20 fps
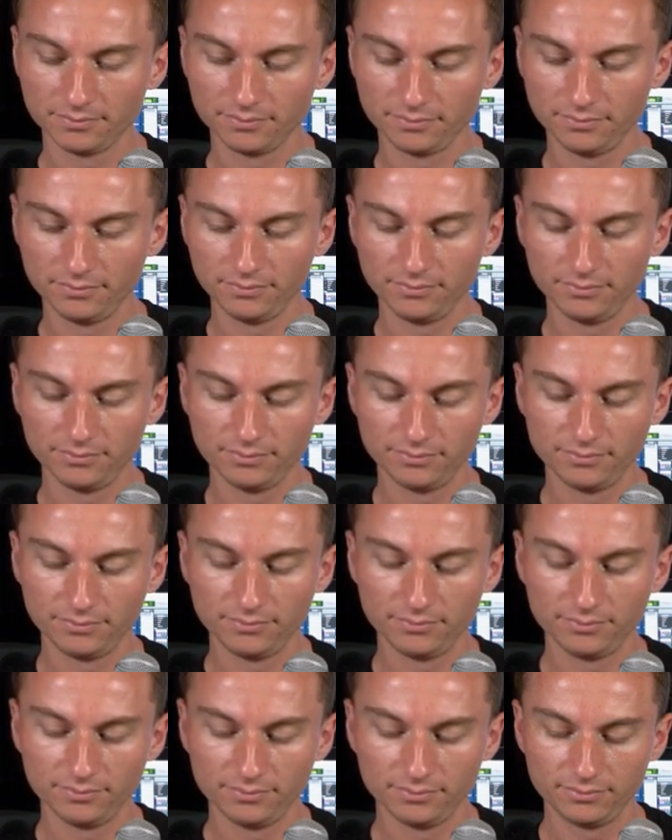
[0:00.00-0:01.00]

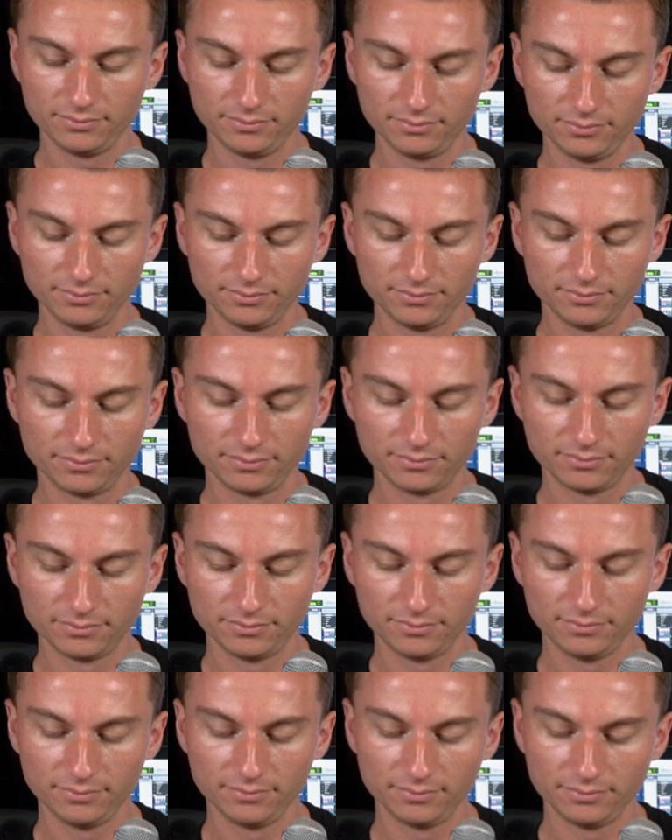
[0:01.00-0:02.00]

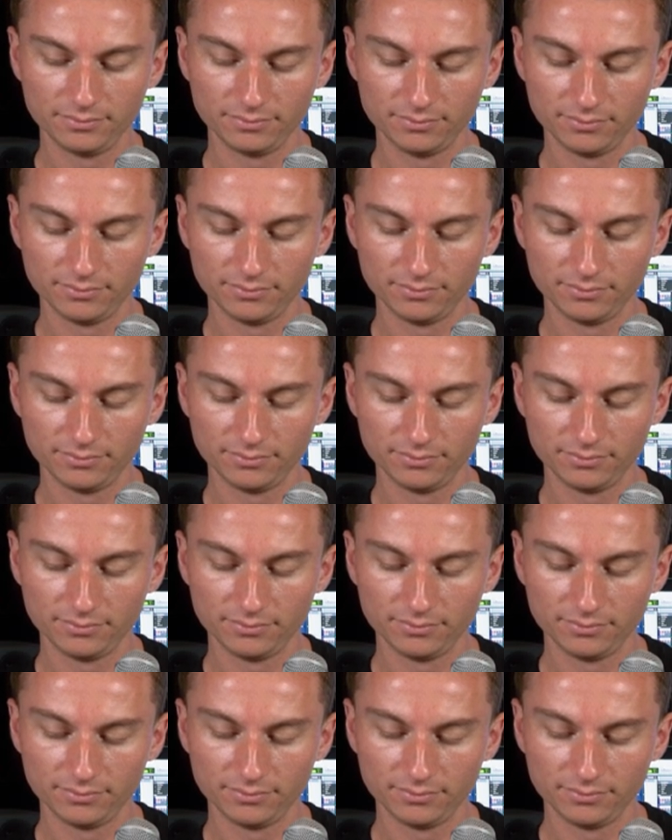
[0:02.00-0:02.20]
No words are spoken by the person on screen.